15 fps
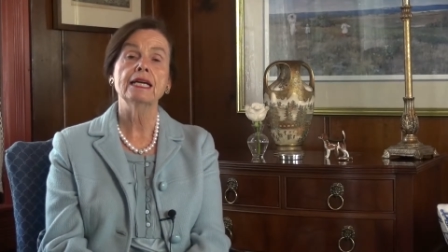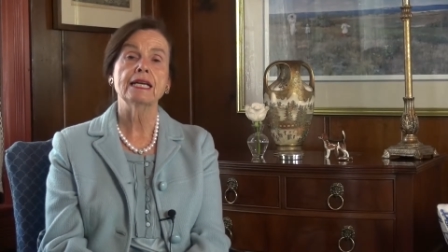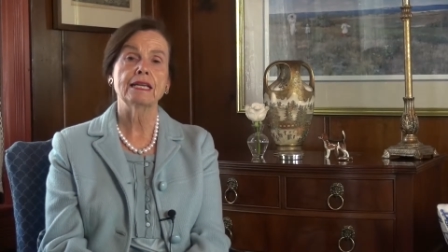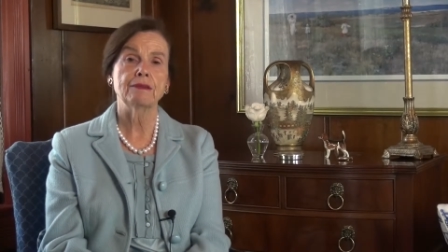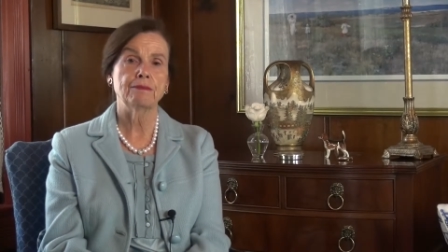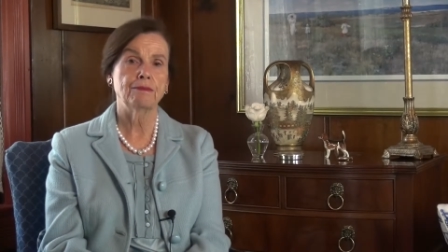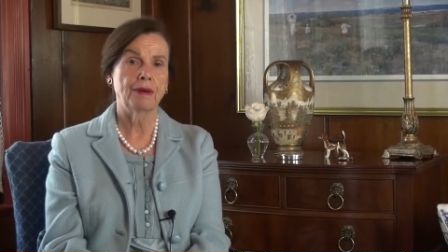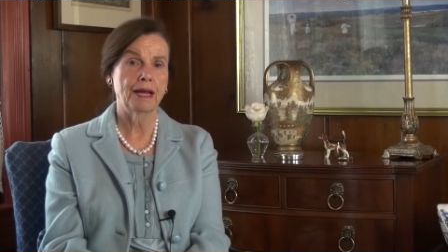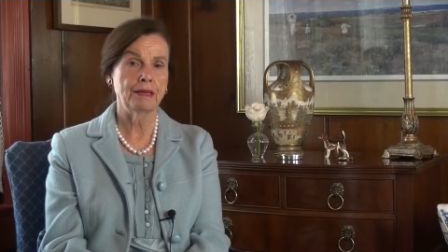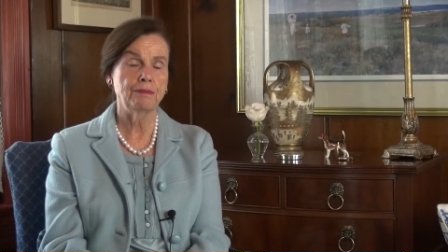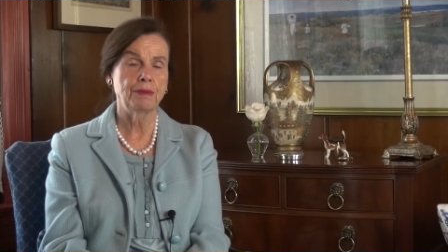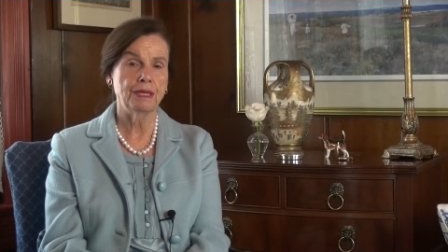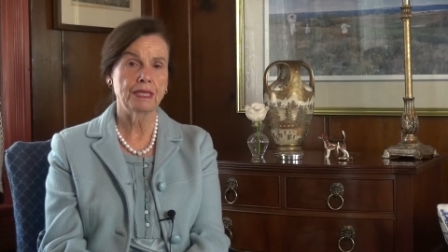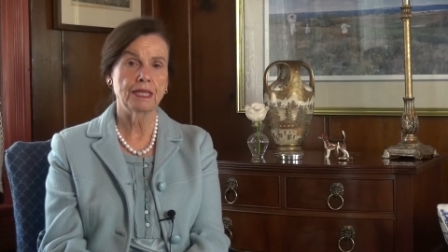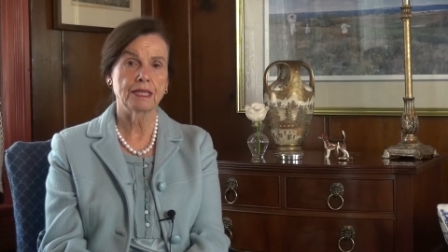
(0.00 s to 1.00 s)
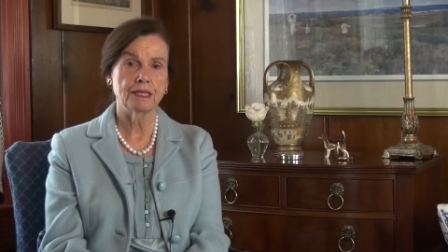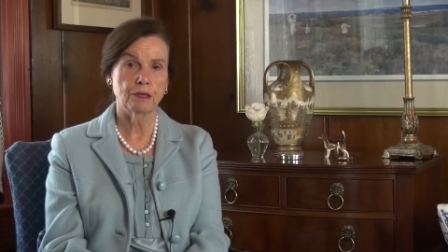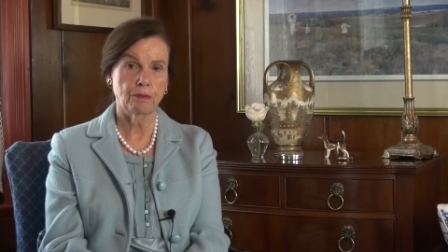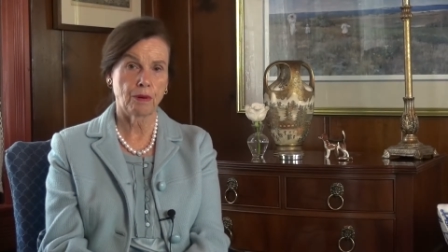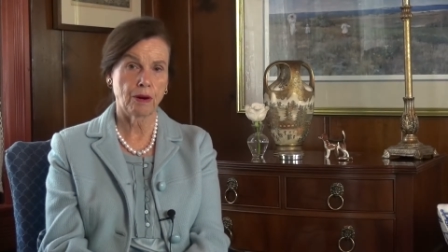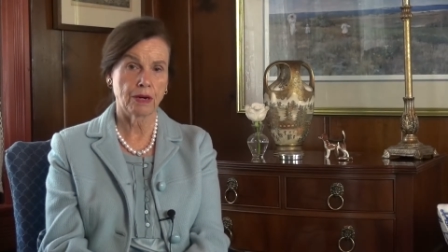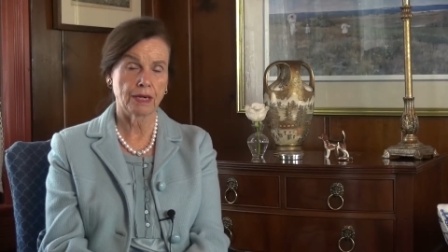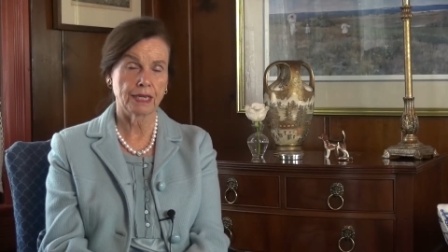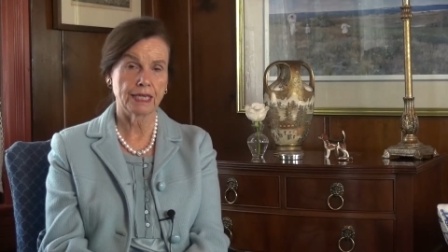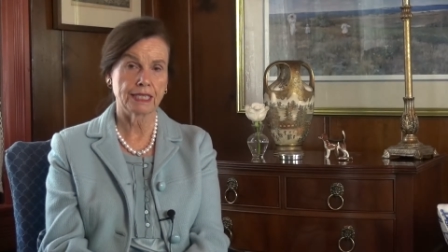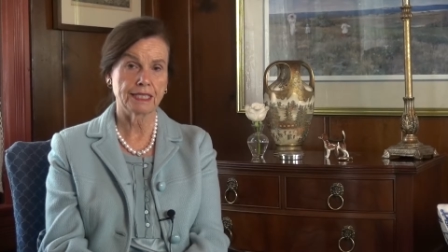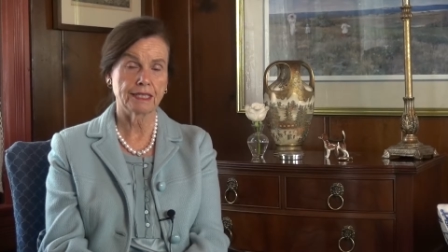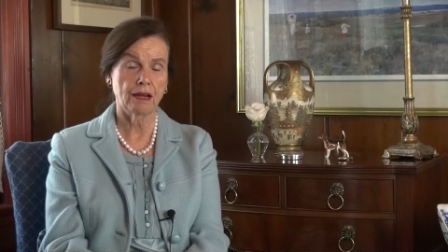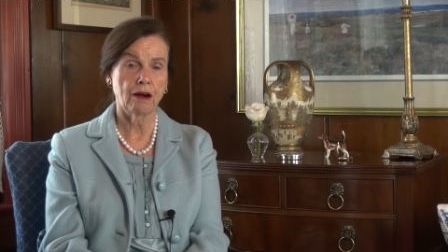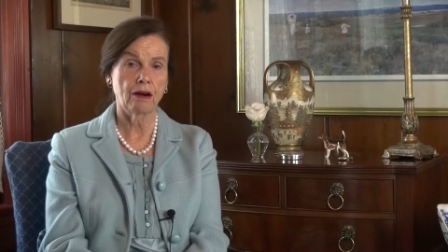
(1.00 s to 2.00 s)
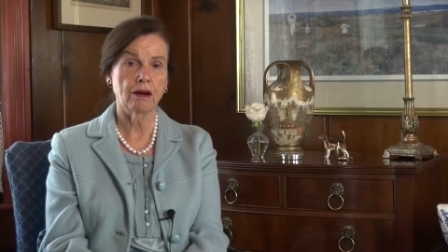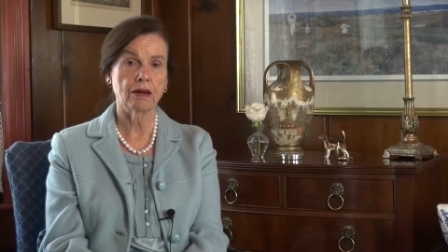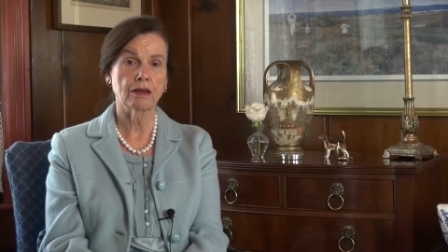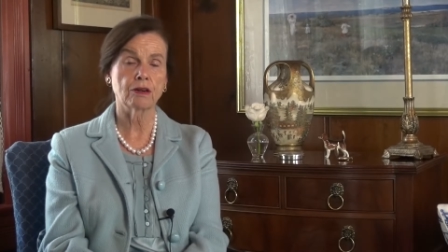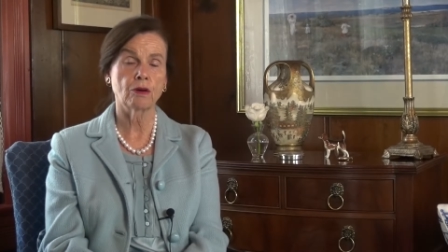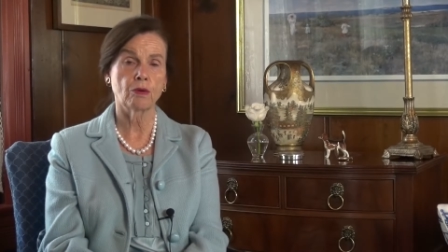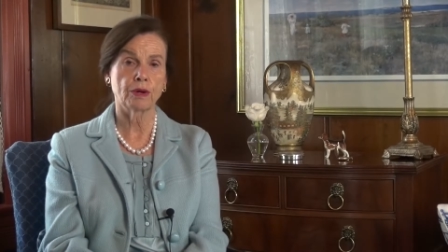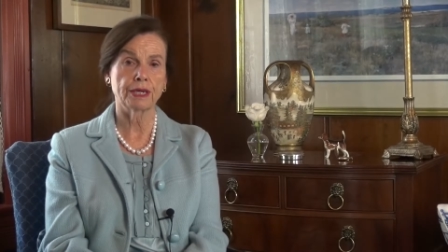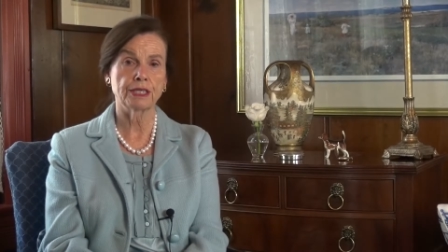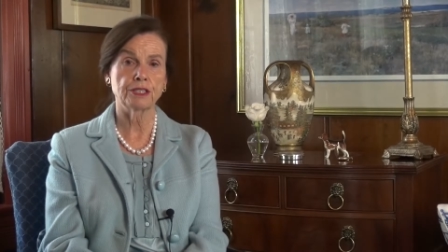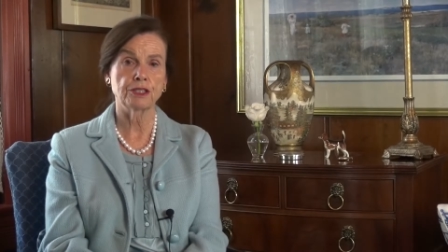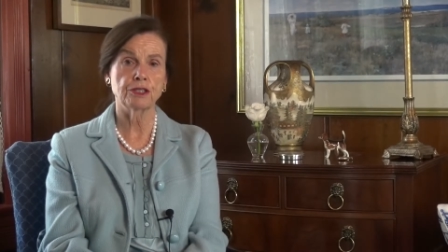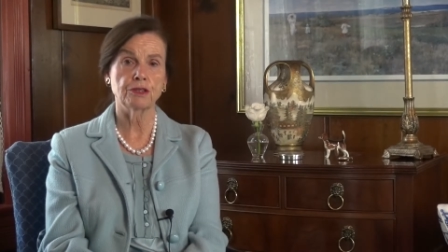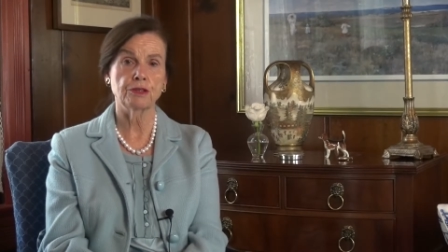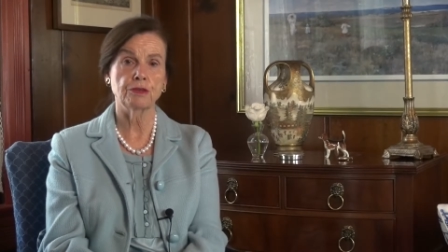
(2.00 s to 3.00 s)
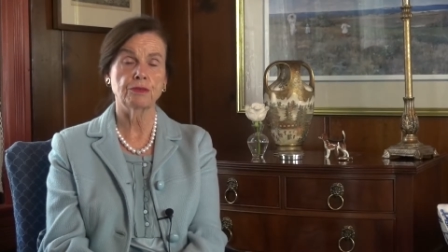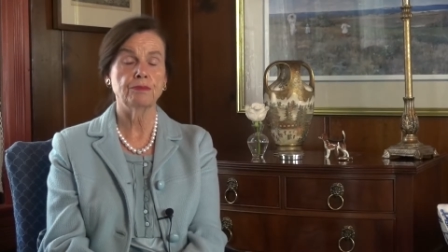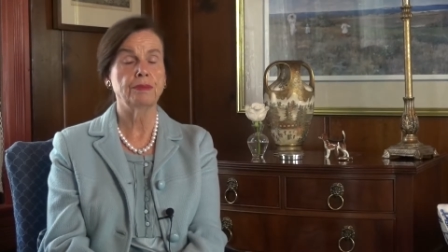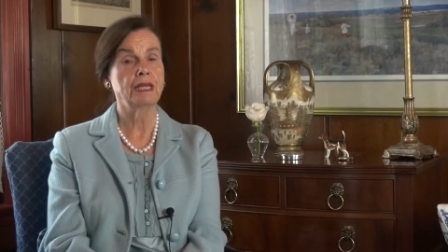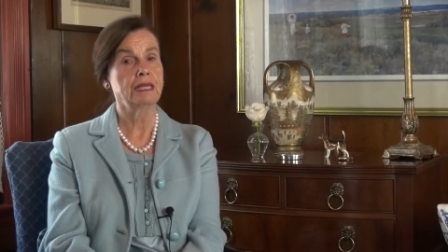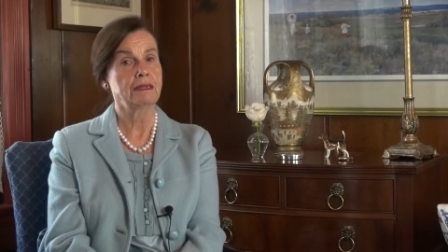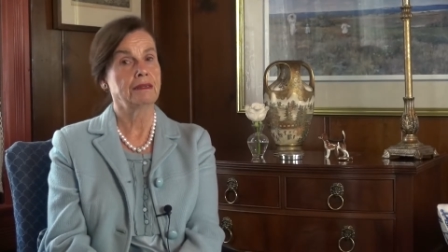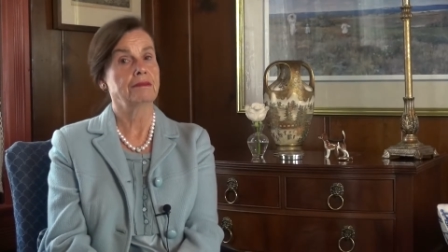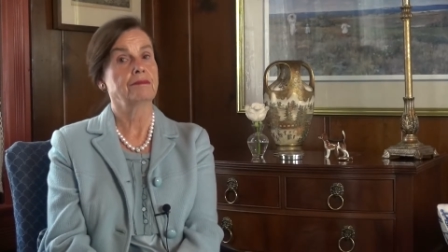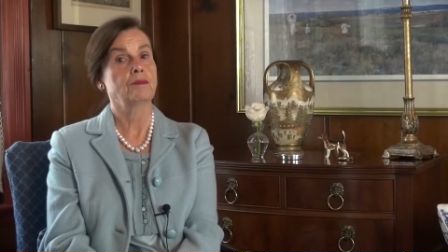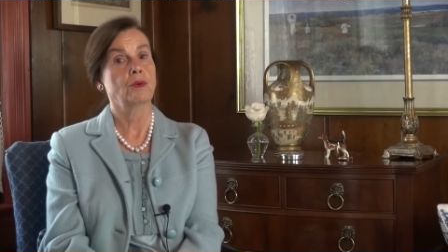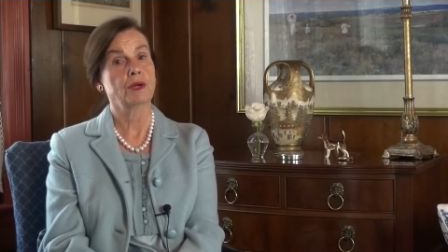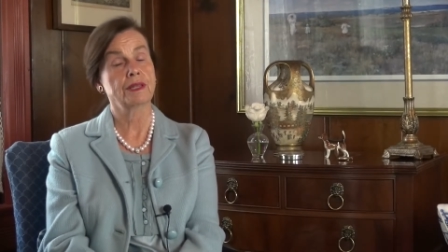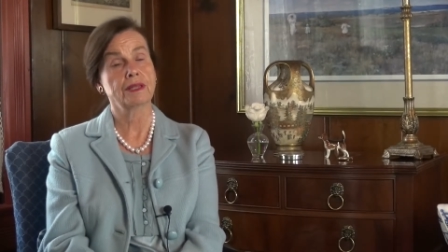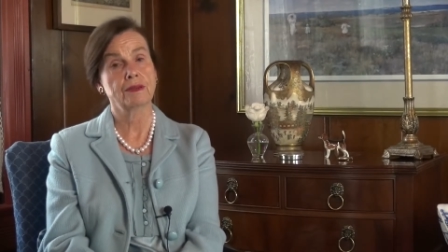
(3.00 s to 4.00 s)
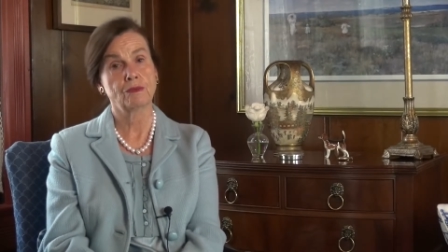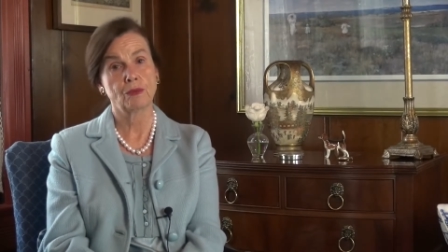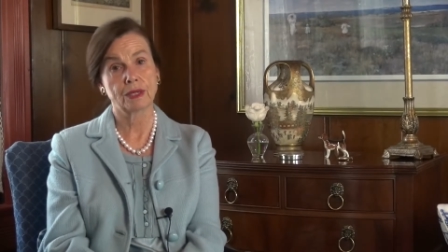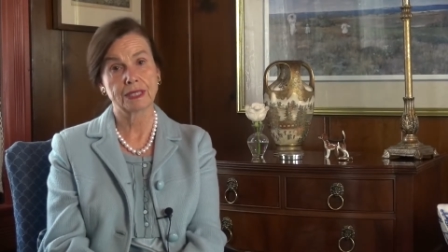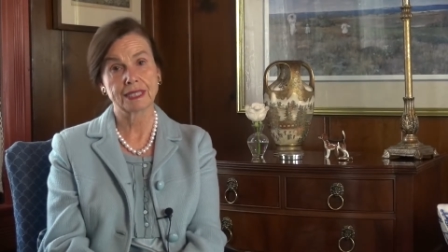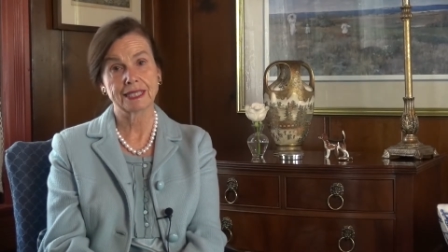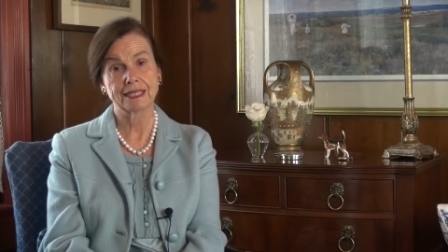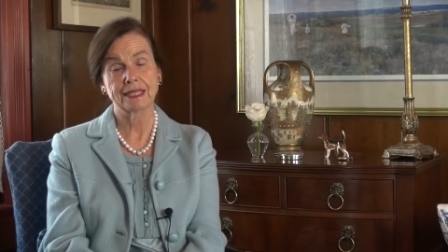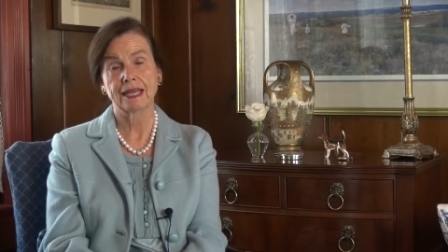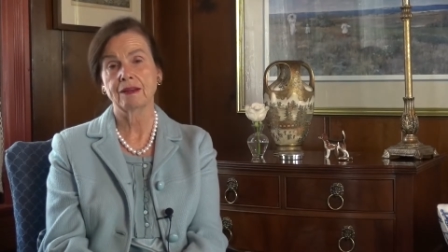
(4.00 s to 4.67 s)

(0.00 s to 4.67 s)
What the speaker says: It might be that the parties are going to meet more than once,